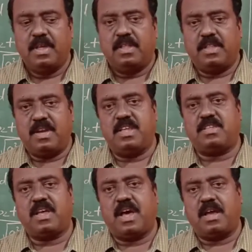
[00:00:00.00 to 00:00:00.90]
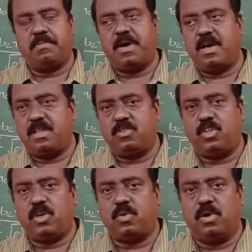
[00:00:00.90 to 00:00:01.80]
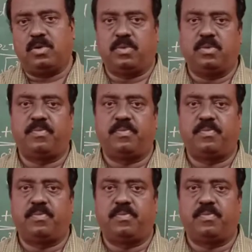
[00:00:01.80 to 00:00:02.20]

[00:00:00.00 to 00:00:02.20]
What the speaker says: That is, r bar is equal to